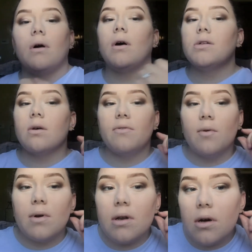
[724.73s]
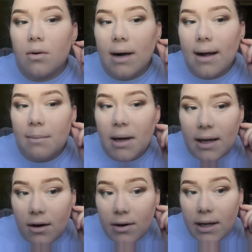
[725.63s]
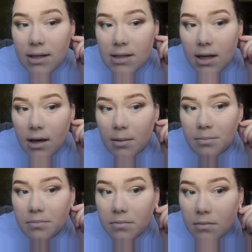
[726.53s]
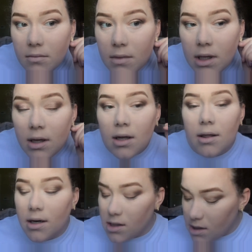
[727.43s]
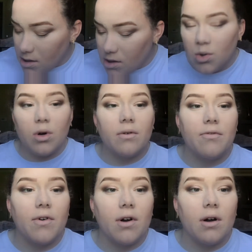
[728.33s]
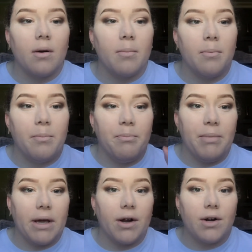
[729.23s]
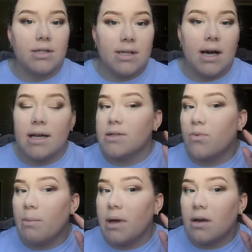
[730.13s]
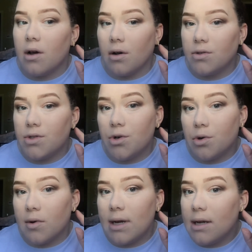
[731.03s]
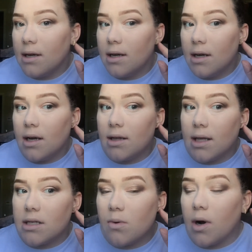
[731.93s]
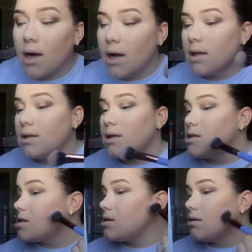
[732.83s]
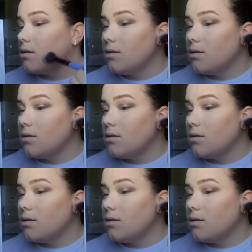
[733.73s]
Also, if you want to know where I got my earrings, there's a store for bigger sized women called Torrid. That's where I got these.